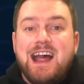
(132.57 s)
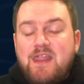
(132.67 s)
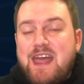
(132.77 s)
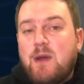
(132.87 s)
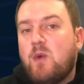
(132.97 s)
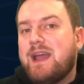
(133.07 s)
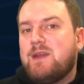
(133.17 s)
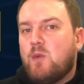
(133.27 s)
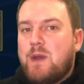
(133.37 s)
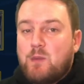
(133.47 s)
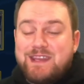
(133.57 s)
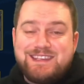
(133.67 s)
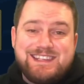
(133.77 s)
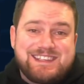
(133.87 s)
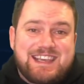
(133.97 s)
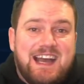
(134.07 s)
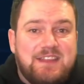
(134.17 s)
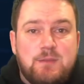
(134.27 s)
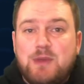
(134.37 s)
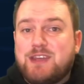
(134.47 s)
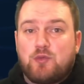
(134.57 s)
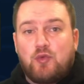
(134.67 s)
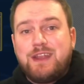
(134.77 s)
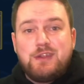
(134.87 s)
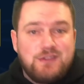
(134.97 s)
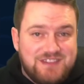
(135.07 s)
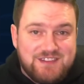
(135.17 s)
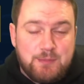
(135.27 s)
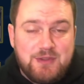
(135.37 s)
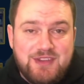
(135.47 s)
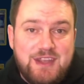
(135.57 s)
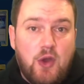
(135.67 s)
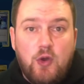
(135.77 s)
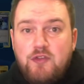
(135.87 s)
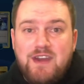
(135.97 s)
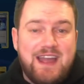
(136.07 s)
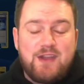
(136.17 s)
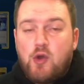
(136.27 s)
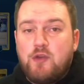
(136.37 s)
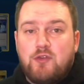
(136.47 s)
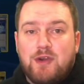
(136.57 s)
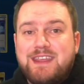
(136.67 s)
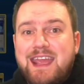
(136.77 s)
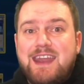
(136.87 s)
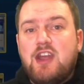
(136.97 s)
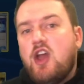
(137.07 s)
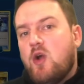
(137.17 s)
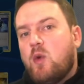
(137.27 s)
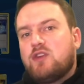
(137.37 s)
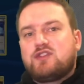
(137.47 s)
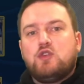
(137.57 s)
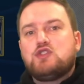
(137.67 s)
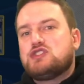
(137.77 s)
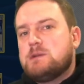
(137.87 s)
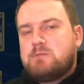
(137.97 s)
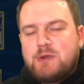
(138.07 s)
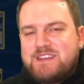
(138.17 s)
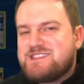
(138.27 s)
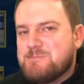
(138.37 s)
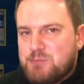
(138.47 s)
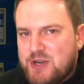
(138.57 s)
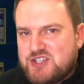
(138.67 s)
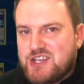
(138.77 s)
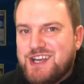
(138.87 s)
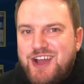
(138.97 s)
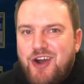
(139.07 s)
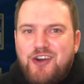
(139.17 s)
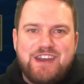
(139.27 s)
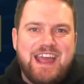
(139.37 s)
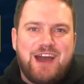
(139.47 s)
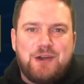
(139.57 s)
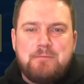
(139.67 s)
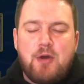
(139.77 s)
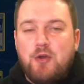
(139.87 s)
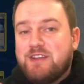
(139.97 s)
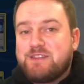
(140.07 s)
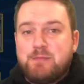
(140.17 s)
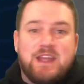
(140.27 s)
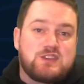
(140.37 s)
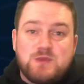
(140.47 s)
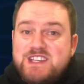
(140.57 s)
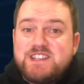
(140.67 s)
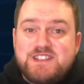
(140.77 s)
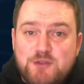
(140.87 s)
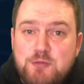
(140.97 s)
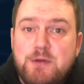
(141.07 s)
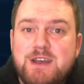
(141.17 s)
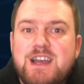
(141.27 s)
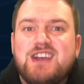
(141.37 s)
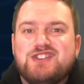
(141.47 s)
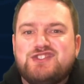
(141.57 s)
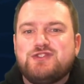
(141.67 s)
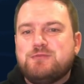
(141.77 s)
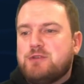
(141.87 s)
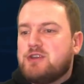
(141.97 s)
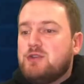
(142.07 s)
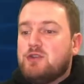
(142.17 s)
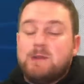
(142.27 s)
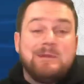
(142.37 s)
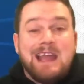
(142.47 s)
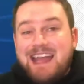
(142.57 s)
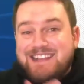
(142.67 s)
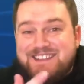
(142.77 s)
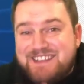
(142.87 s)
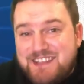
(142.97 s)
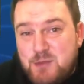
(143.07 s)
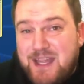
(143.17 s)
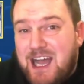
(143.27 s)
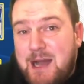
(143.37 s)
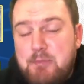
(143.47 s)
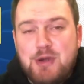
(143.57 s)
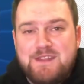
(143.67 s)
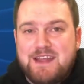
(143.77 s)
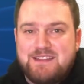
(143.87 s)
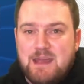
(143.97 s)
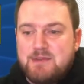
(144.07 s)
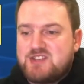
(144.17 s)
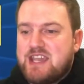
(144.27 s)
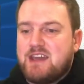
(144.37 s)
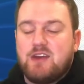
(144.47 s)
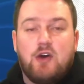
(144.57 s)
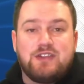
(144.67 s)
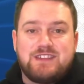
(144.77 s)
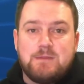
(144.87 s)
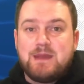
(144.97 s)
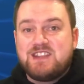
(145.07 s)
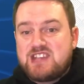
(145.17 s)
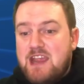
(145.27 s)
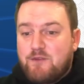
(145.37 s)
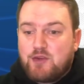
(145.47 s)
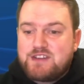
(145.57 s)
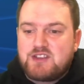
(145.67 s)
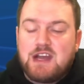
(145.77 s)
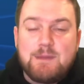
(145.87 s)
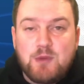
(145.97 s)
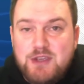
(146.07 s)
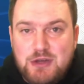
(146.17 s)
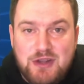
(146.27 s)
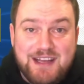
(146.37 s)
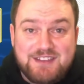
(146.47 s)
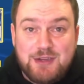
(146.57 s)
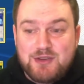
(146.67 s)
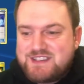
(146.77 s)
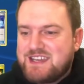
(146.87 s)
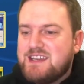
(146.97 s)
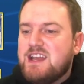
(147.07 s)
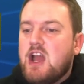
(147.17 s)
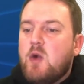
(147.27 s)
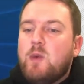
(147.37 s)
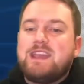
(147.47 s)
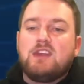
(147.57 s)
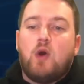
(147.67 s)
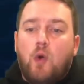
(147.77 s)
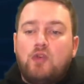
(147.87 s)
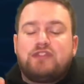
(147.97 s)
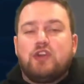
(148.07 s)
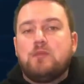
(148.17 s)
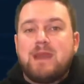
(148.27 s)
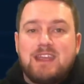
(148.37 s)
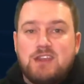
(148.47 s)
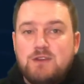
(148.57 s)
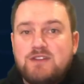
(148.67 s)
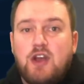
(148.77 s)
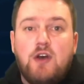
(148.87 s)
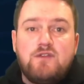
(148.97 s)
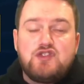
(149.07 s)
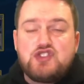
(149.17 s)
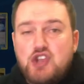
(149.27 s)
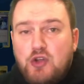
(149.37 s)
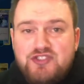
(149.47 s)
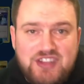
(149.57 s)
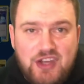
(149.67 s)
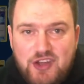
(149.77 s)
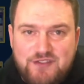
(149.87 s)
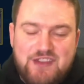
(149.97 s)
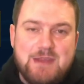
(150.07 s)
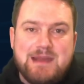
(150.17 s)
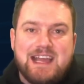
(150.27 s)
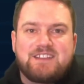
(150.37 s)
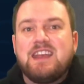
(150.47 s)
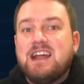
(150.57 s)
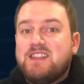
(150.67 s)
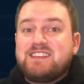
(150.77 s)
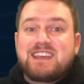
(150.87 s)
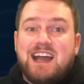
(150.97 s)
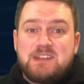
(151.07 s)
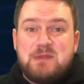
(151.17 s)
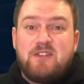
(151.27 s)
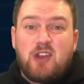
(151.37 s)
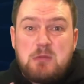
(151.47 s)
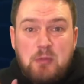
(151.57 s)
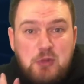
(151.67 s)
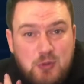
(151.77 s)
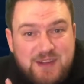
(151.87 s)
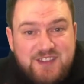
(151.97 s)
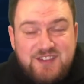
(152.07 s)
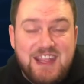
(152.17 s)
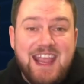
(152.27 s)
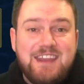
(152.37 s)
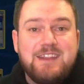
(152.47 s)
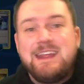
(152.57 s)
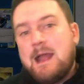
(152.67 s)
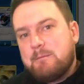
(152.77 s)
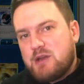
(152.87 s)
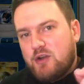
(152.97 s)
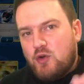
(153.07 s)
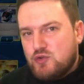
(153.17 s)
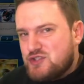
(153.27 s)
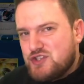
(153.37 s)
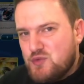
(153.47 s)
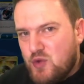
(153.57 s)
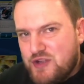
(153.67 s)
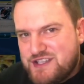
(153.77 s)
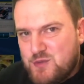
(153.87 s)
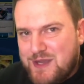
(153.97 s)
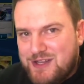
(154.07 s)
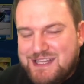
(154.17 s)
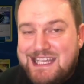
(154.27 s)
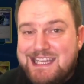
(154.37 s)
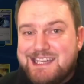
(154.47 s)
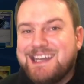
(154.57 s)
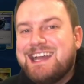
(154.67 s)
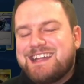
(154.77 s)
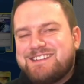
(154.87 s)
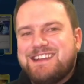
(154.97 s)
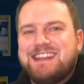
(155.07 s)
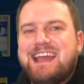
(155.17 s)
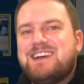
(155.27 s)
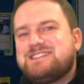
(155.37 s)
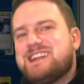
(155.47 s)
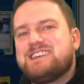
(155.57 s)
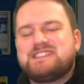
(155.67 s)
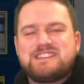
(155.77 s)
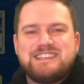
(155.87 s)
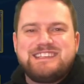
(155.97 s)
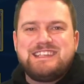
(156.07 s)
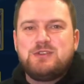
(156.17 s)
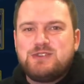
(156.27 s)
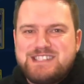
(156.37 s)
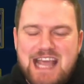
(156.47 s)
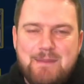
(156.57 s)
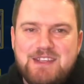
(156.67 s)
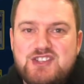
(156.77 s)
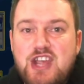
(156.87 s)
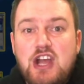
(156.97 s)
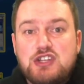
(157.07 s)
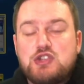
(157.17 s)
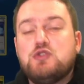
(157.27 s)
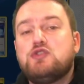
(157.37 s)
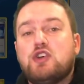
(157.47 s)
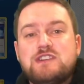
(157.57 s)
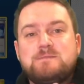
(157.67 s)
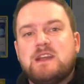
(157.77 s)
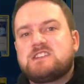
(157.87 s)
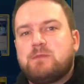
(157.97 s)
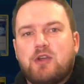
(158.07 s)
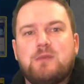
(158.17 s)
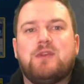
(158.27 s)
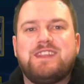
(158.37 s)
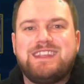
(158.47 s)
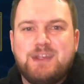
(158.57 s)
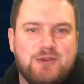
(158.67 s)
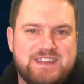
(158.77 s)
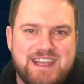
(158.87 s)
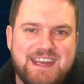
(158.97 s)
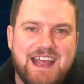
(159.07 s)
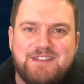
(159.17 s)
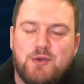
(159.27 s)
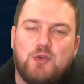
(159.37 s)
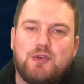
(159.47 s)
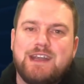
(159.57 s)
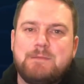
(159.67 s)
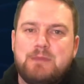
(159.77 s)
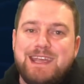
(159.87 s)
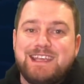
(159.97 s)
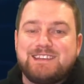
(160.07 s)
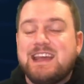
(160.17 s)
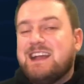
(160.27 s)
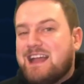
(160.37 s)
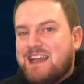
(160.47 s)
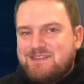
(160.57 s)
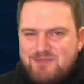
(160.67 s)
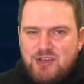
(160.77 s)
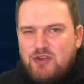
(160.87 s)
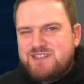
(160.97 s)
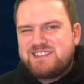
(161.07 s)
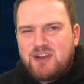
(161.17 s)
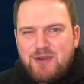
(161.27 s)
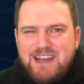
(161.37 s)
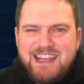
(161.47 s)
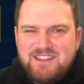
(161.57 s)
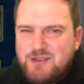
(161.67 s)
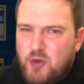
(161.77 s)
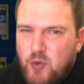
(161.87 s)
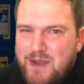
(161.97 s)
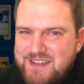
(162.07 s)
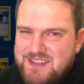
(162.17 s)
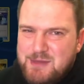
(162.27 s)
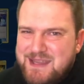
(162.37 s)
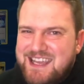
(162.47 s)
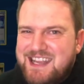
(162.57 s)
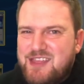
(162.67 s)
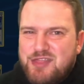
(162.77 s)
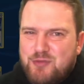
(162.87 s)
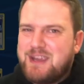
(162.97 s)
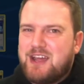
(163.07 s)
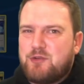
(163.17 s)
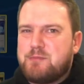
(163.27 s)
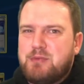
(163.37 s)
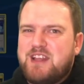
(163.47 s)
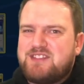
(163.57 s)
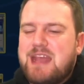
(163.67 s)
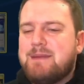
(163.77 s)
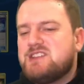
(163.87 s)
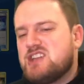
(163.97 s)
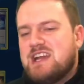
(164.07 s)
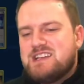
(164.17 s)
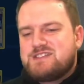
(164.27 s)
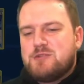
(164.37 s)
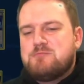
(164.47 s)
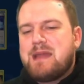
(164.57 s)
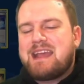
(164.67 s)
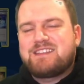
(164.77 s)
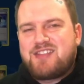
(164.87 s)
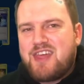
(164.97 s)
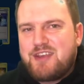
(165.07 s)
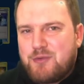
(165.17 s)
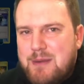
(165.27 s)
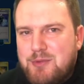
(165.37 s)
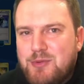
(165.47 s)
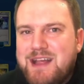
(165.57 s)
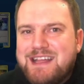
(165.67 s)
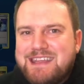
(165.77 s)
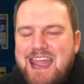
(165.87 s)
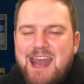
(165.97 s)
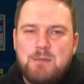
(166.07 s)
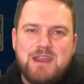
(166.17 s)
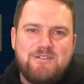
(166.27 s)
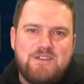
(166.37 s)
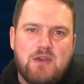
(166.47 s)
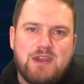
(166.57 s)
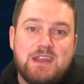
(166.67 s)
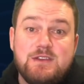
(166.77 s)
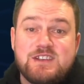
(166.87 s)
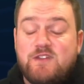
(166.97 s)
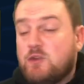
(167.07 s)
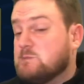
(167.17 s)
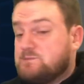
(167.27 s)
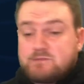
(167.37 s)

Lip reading: That way, when we discard them, we can reuse this ability over and over again, whilst also putting some pressure on our opponent's bench, which is super, super good. And since we are putting that damage counter onto the bench every time we utilize Giratina, we can also make use of Jolteon VMAX. This card has been very popular in Standard, but it also works well here, because it allows us to deal damage to those benched Pokemon that Giratina has already pinged. And, you know, Tsareena isn't always going to be hitting 300 plus damage, so Max Thunder Rumble can be very useful.